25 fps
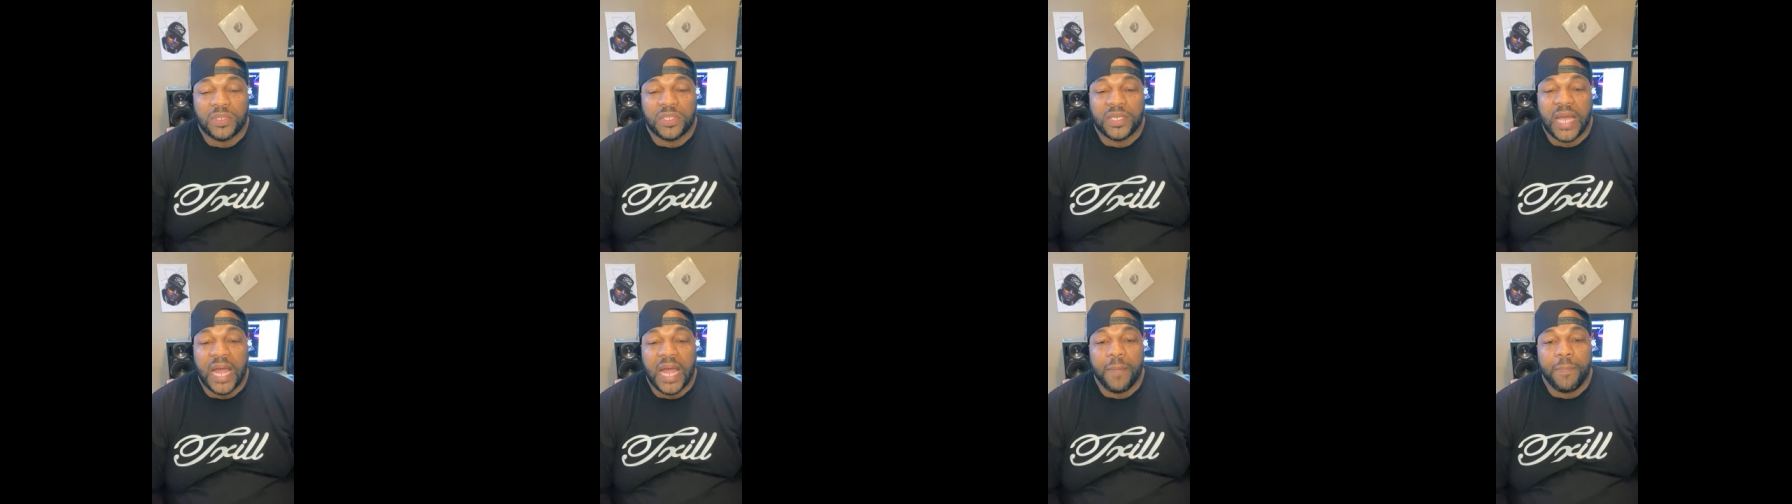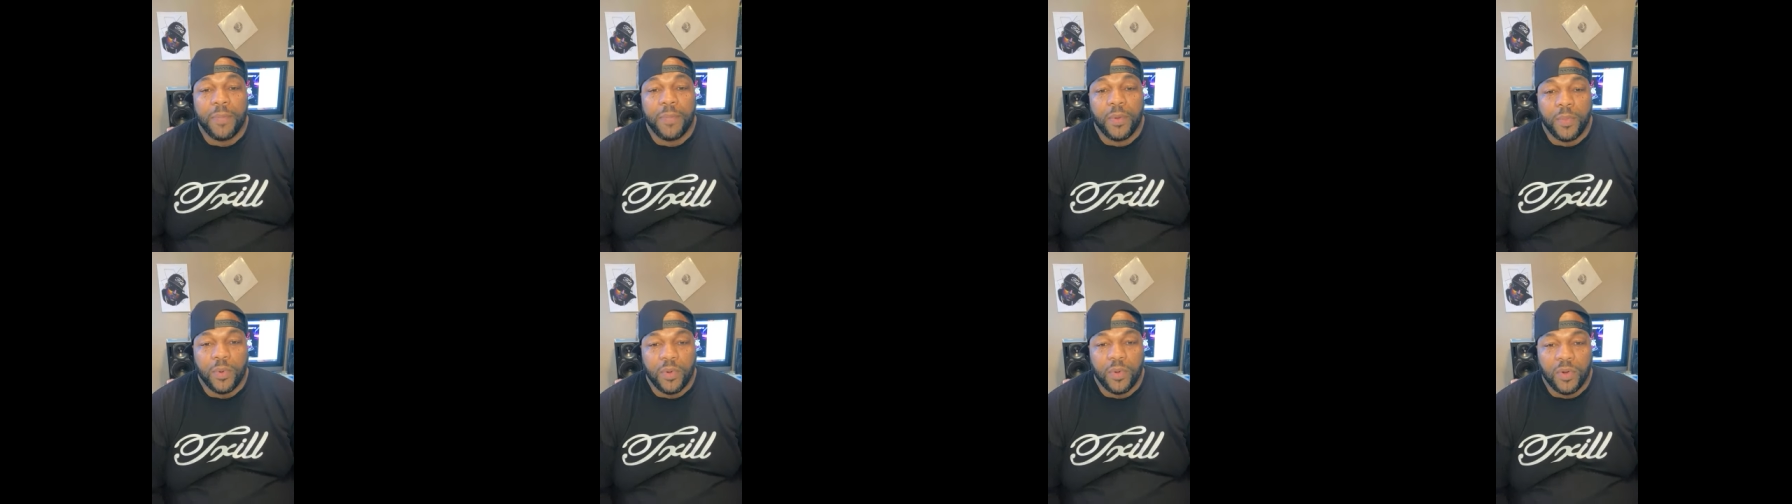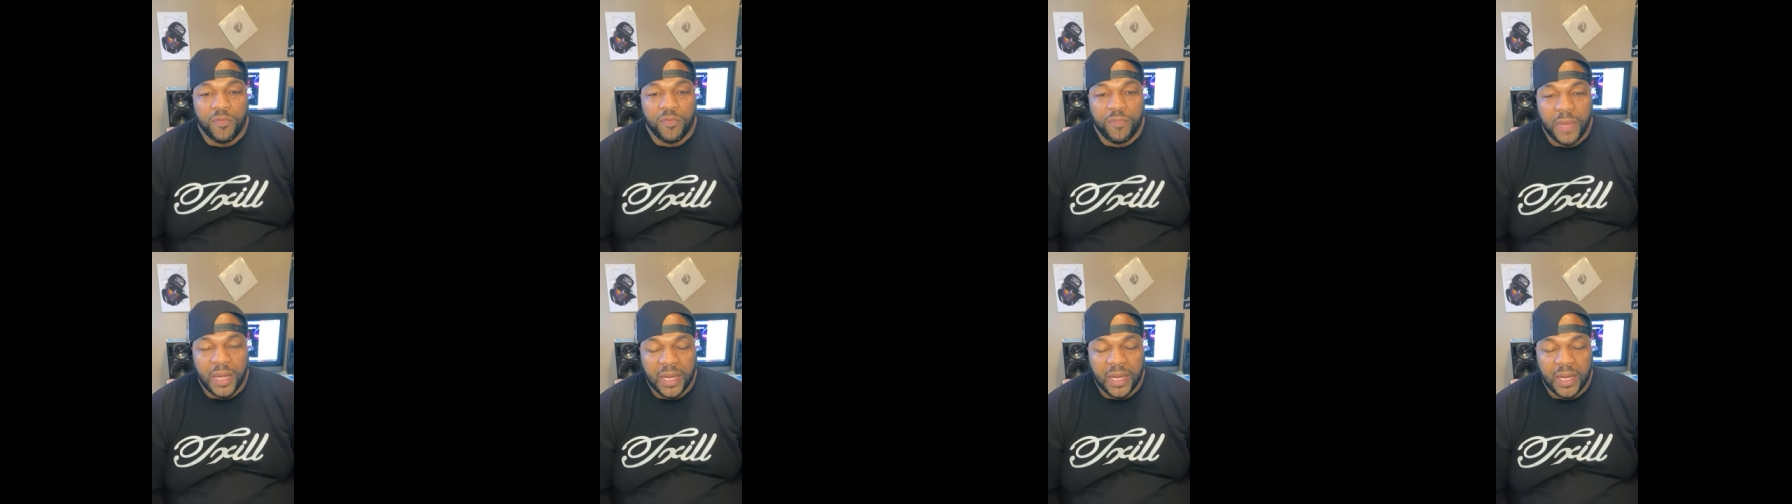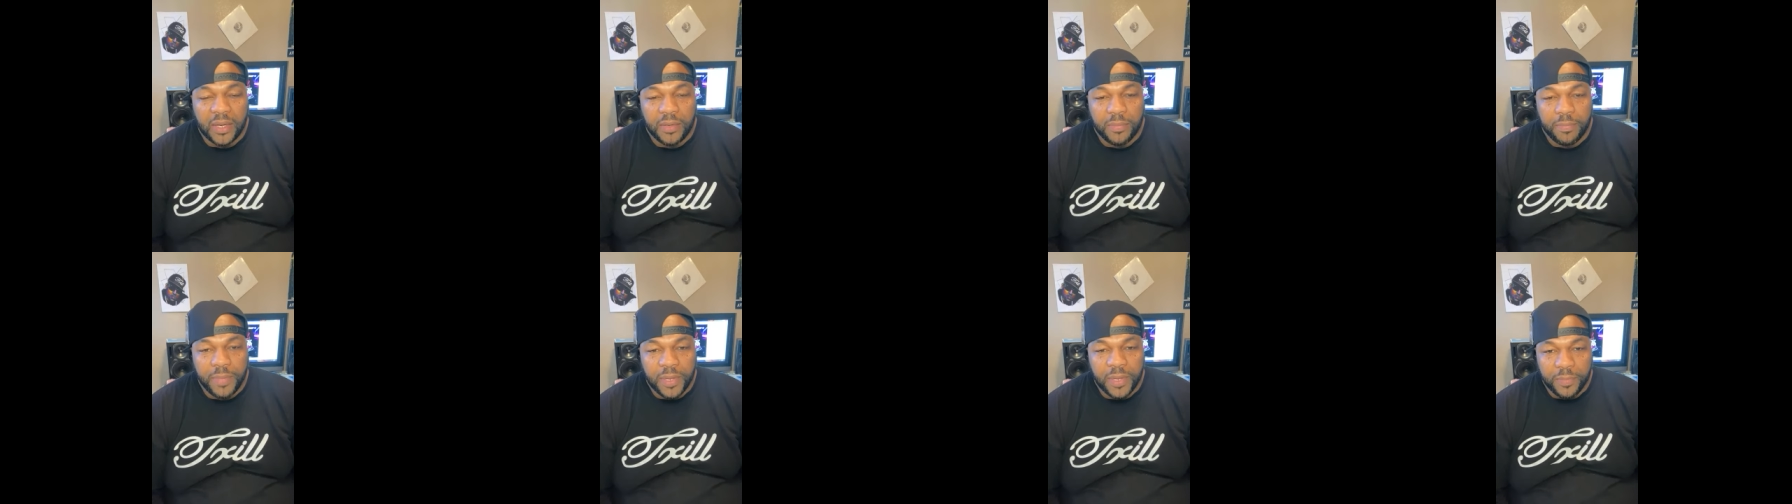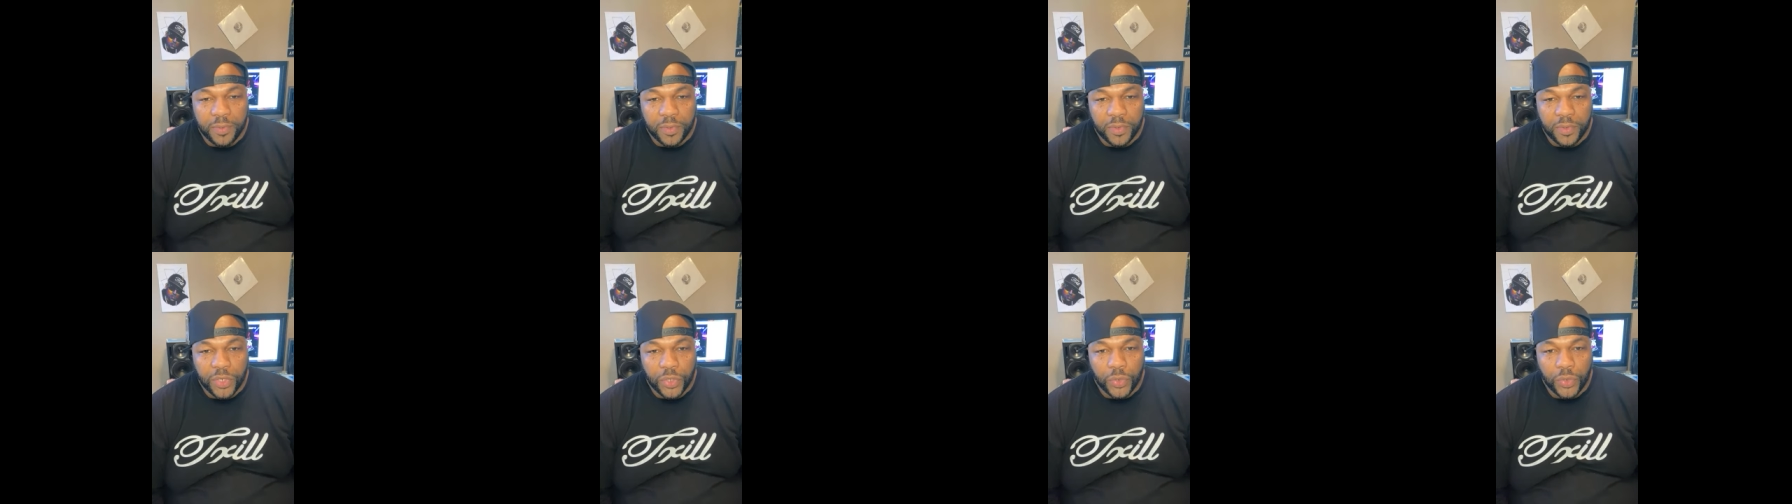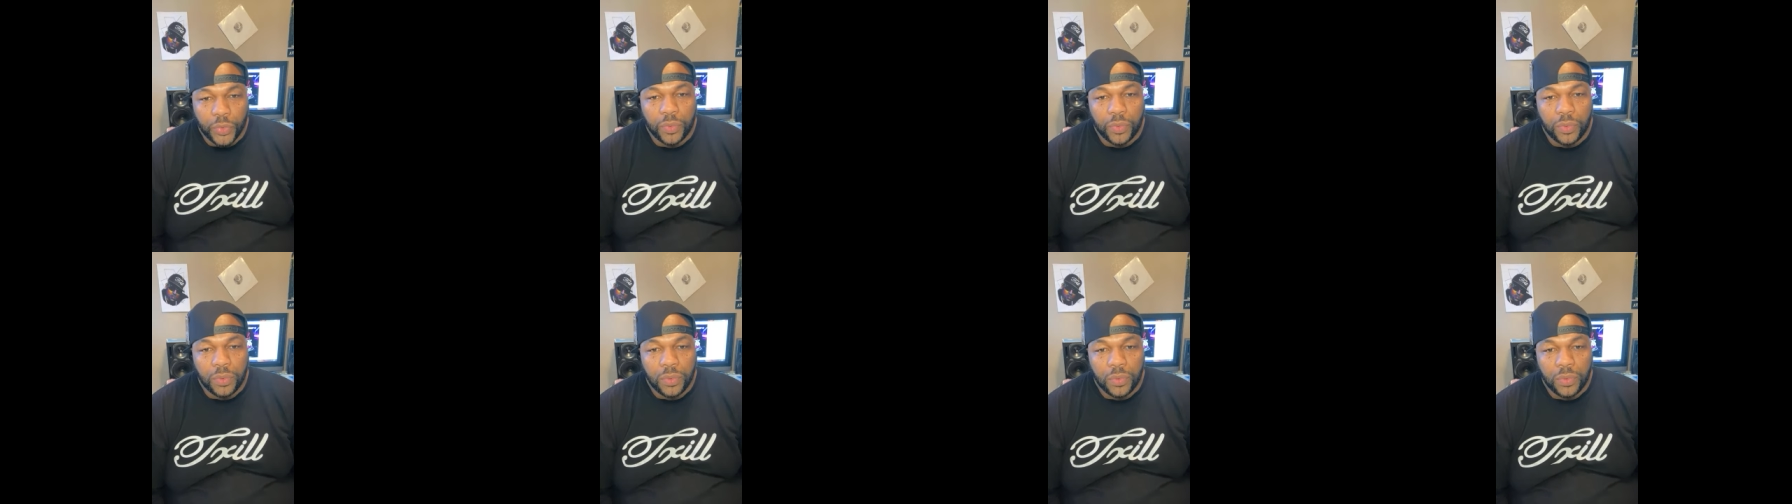capable of making people
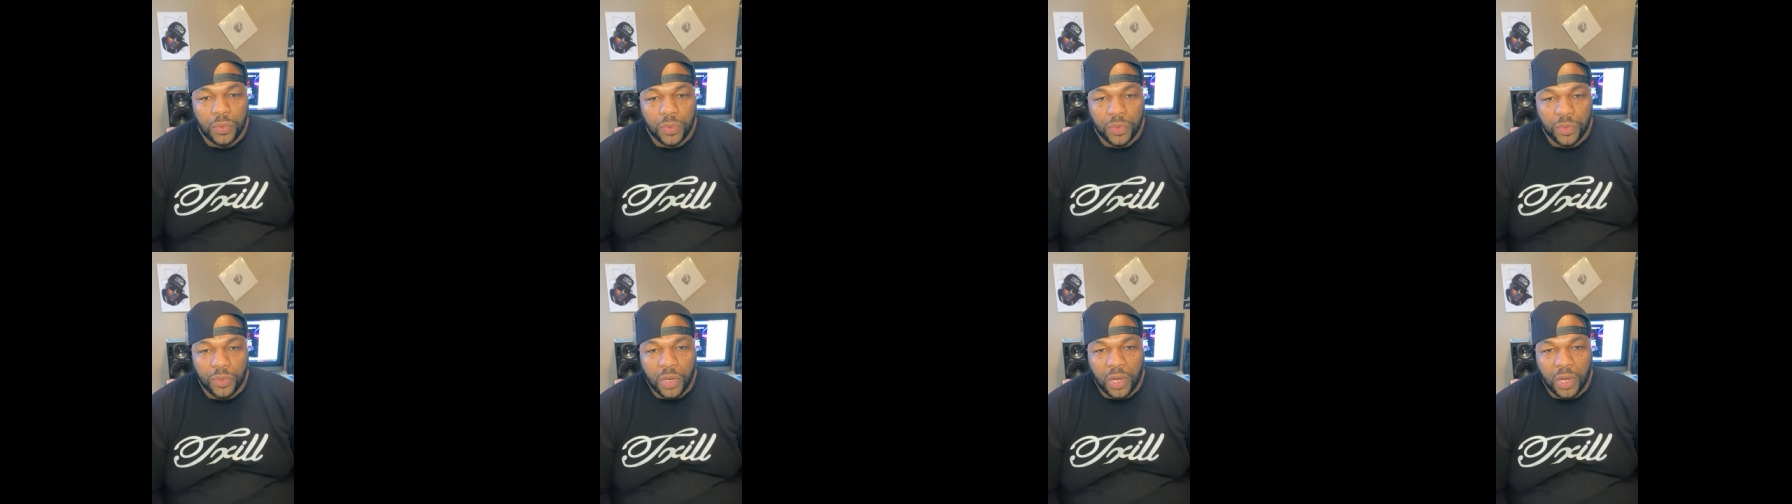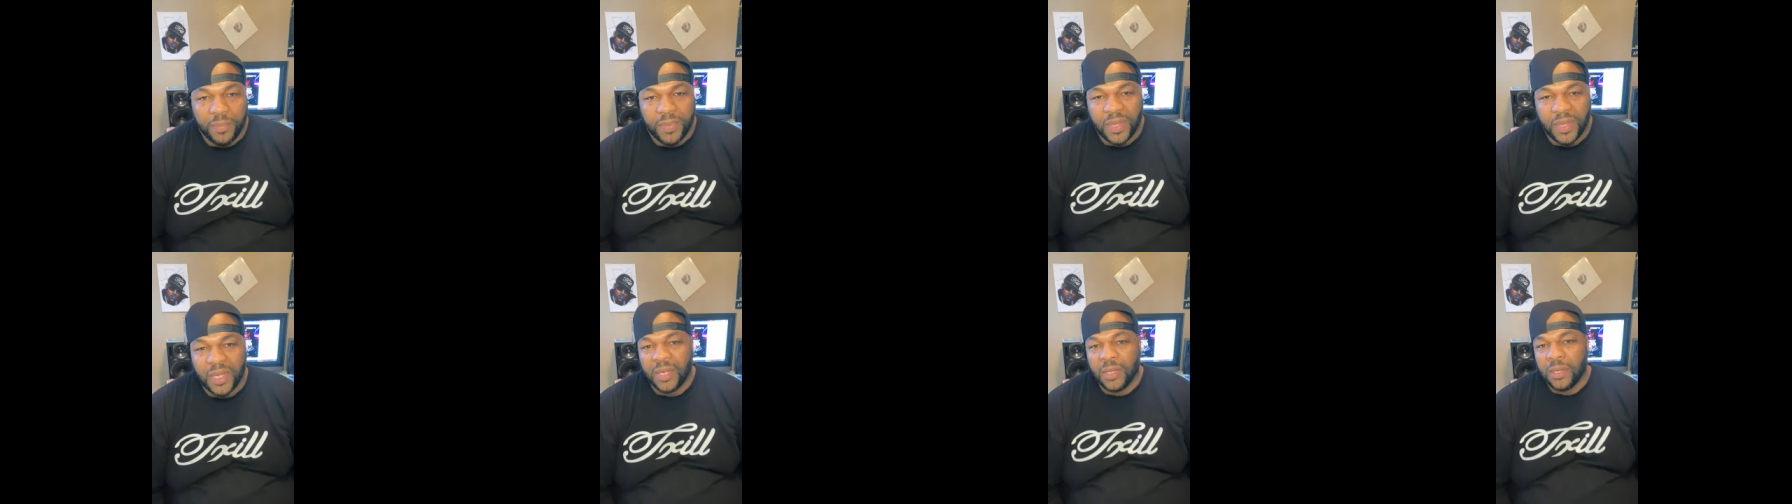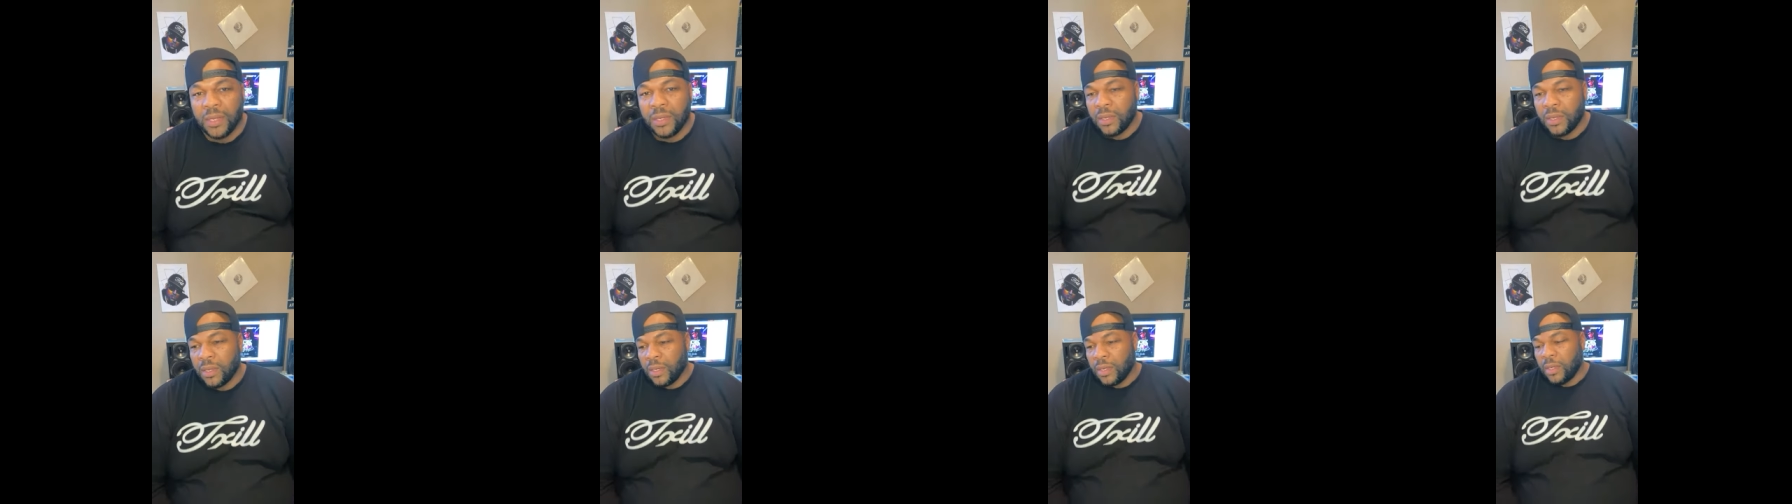do. You know what I mean?